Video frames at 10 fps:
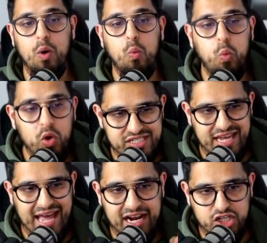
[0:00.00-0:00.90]
was it
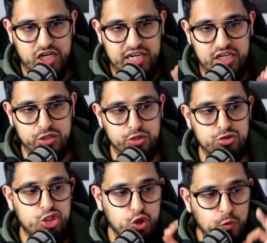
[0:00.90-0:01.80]
actually used
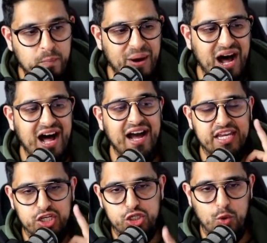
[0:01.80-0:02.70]
to buy
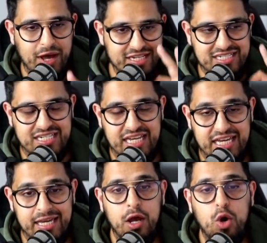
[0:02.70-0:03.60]

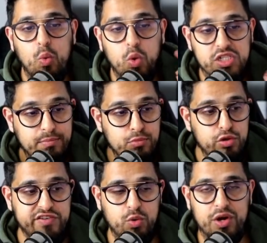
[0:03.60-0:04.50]
UST? Was it
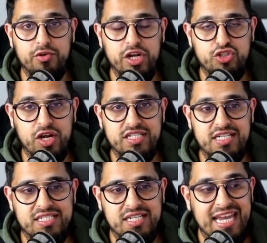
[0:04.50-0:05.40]
moved to other
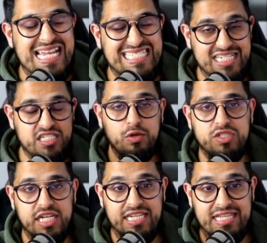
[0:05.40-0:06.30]
addresses? Is it still
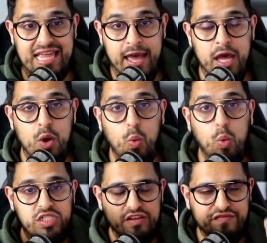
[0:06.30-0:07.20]
sitting there?
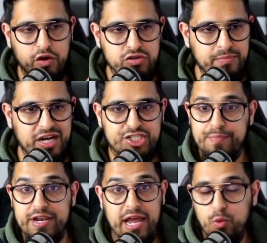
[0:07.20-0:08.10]
Was it frozen by
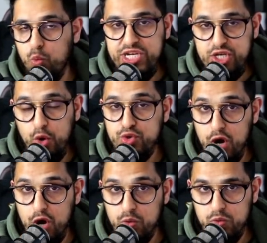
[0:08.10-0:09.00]
Gemini? We don't
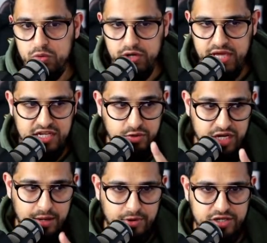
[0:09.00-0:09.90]
know. Okay, so we're going to
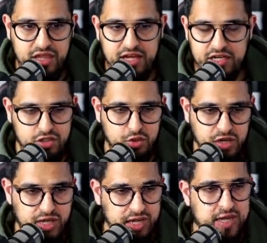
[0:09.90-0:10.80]
come on to that
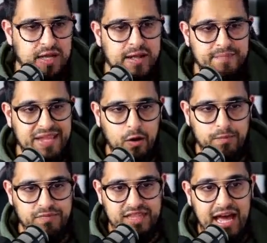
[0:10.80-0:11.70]
shortly. Now,
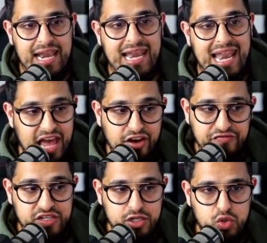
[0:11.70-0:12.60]
that
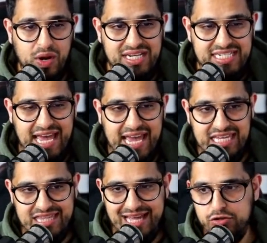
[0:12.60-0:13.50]
left
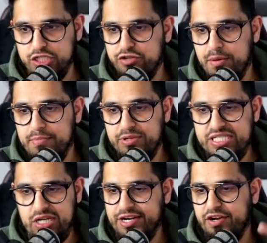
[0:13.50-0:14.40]
28,000. Remember, we
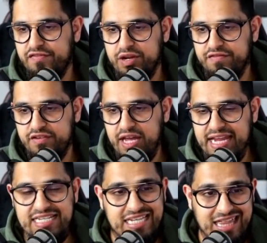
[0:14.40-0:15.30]
started off with
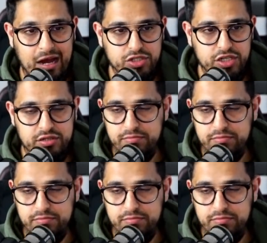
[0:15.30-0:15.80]
80,000